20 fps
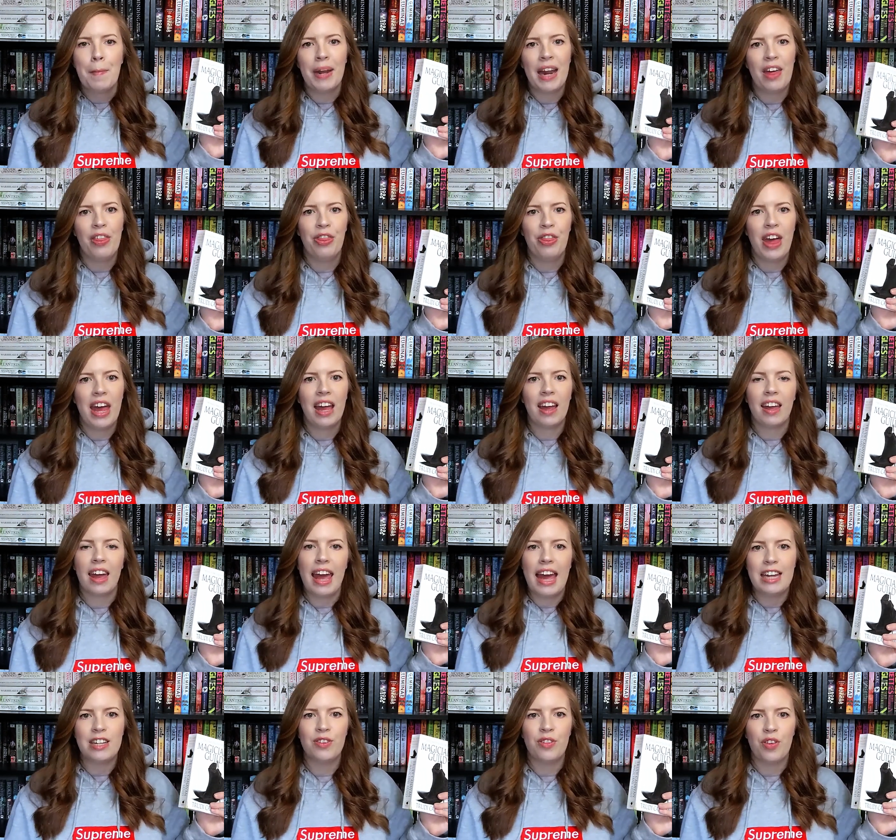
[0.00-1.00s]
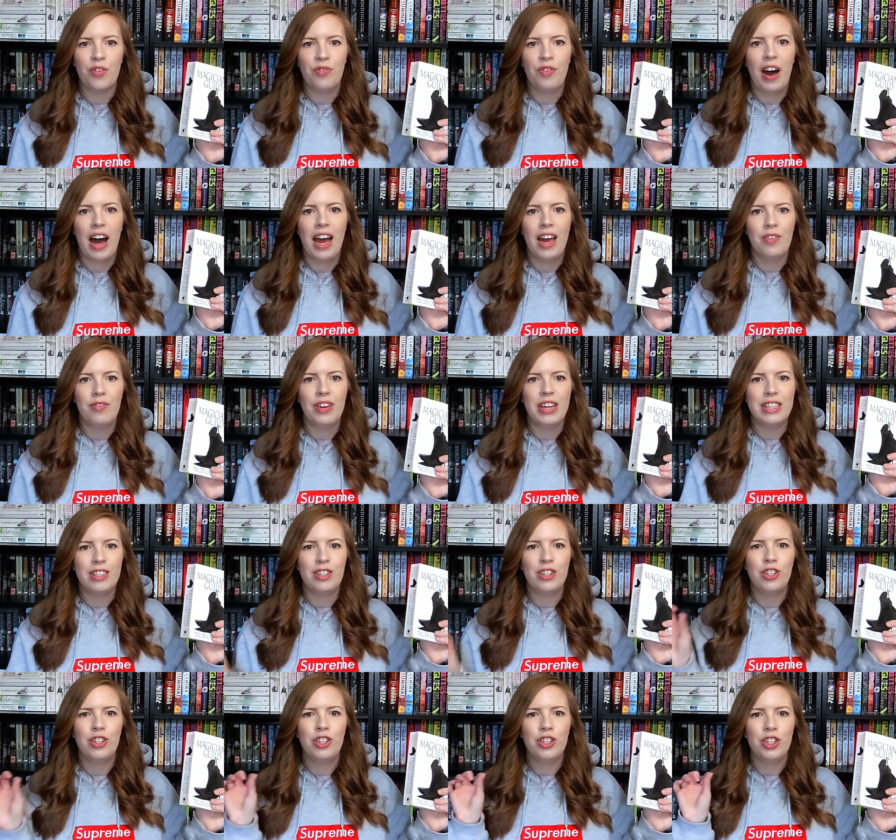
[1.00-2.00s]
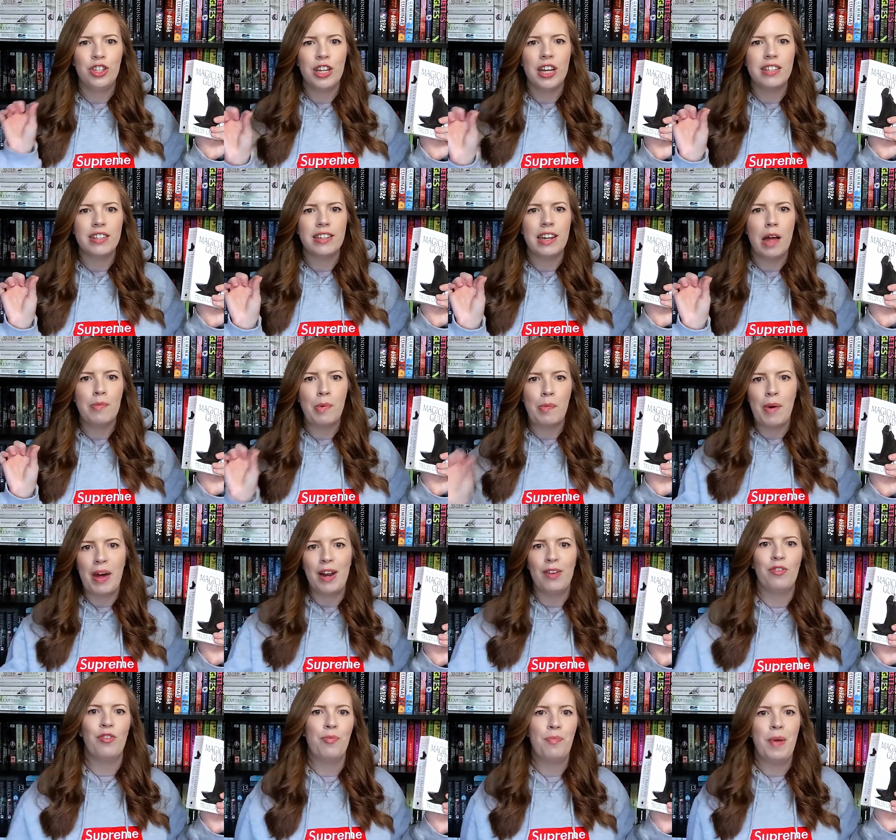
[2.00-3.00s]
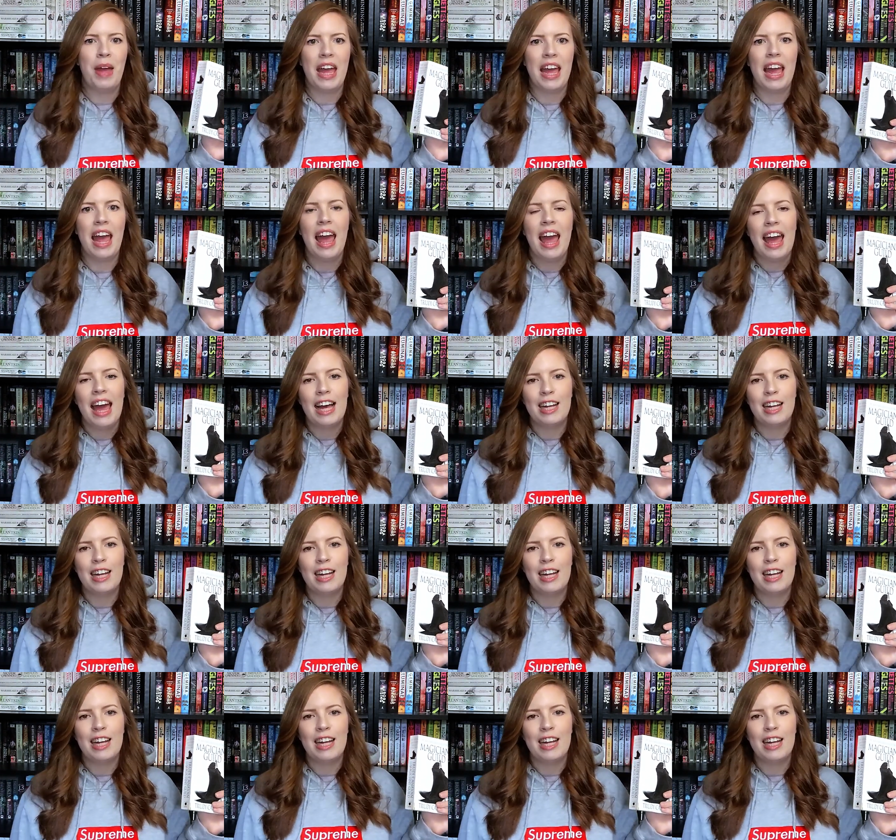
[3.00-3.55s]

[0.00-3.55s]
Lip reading: but I think Age of the Five is just a little bit better for me